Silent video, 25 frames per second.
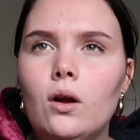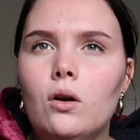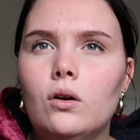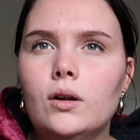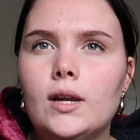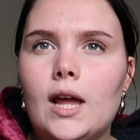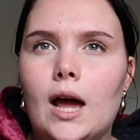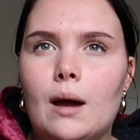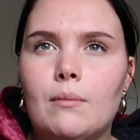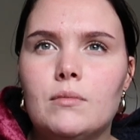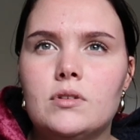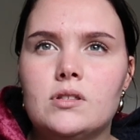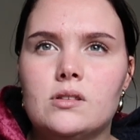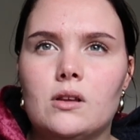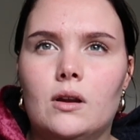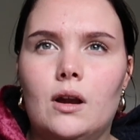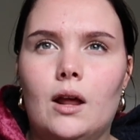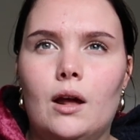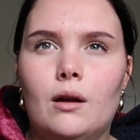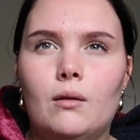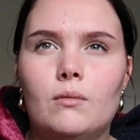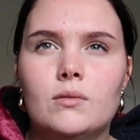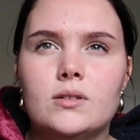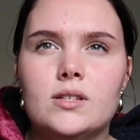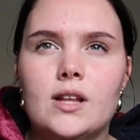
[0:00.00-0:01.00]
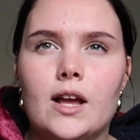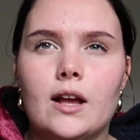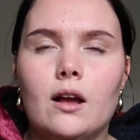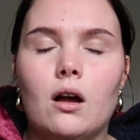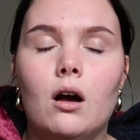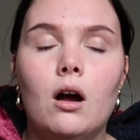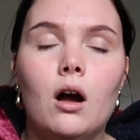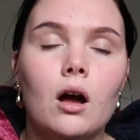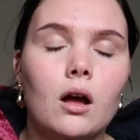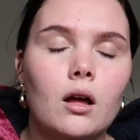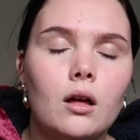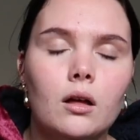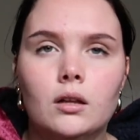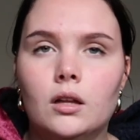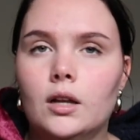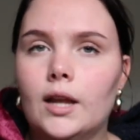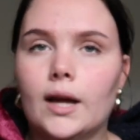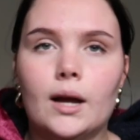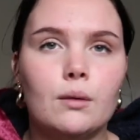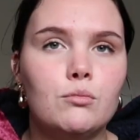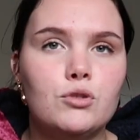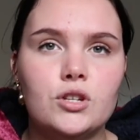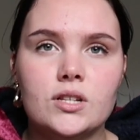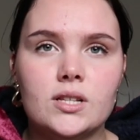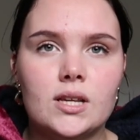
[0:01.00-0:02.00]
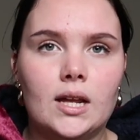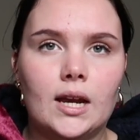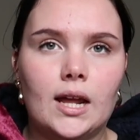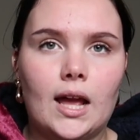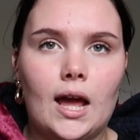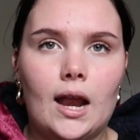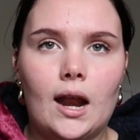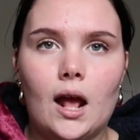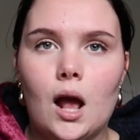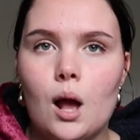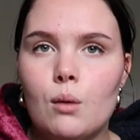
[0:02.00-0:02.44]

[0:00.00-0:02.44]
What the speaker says: on Amazon and I was like, oh, like I'm just gonna get it.